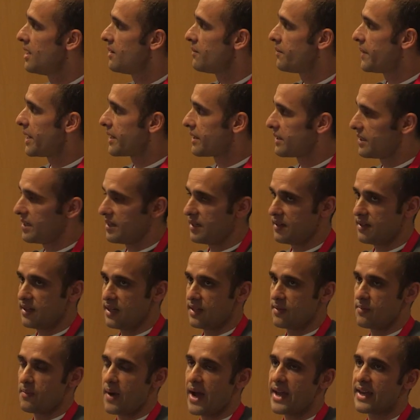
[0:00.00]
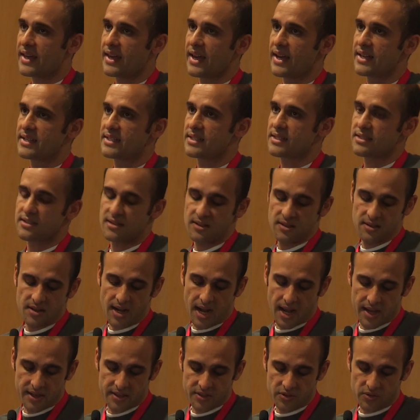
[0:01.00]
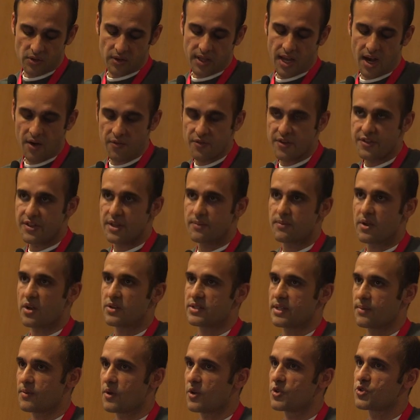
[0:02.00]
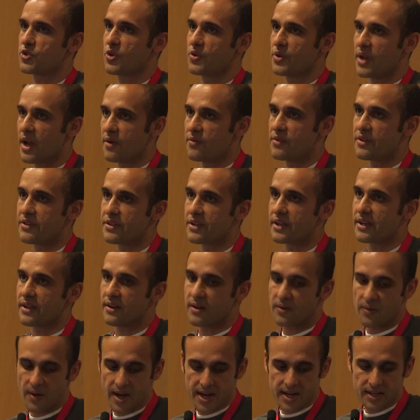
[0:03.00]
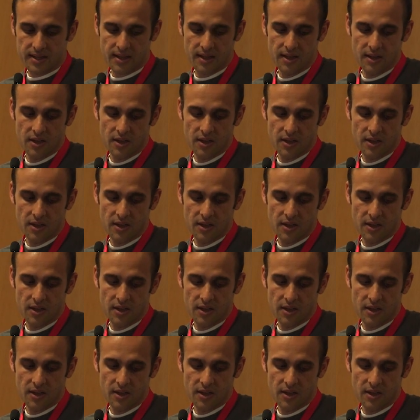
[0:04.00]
But in my case, I installed everything because I'm going to show you everything, right?